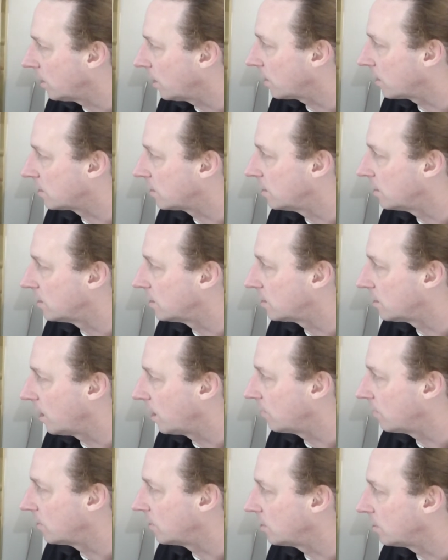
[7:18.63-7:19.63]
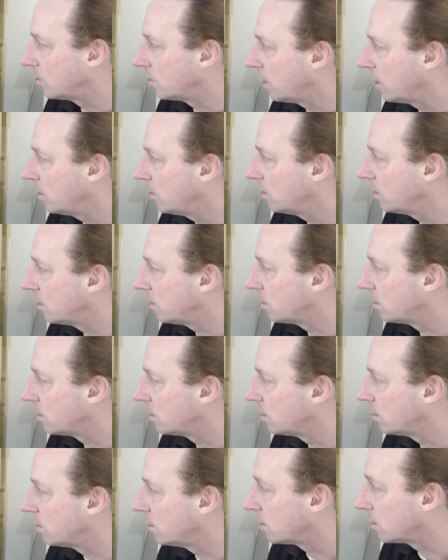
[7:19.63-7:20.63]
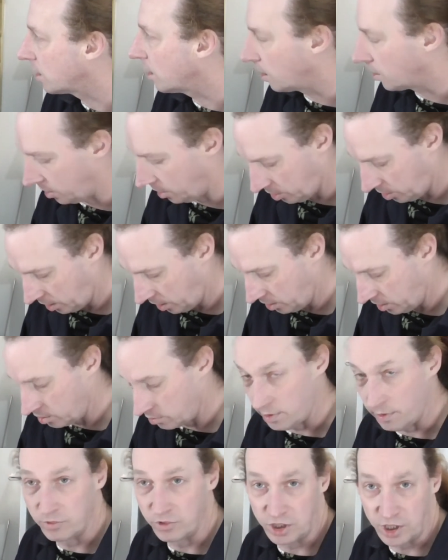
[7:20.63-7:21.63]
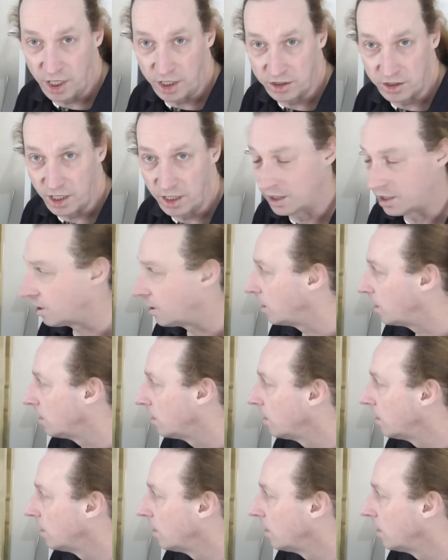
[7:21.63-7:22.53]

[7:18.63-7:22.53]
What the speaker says: Exit saving changes, discarding changes. We haven't changed anything.